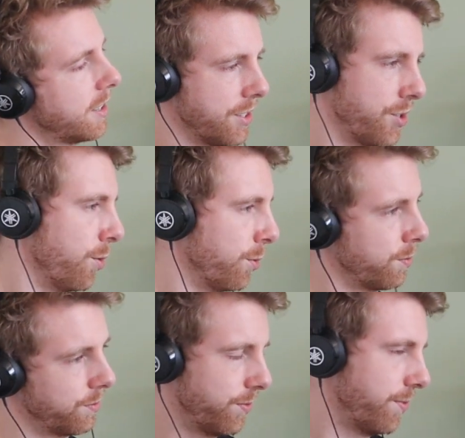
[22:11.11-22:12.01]
they should
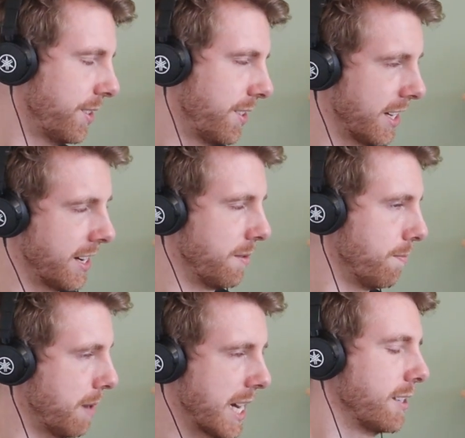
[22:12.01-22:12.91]
all see
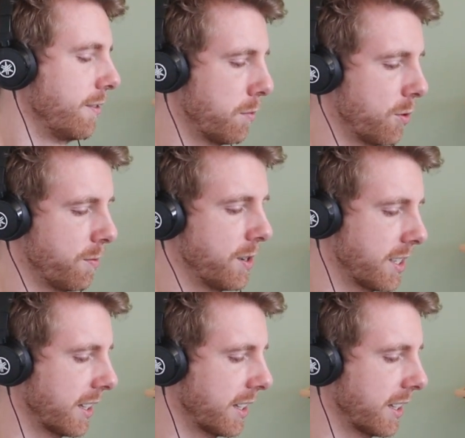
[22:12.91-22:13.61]
massive improvements.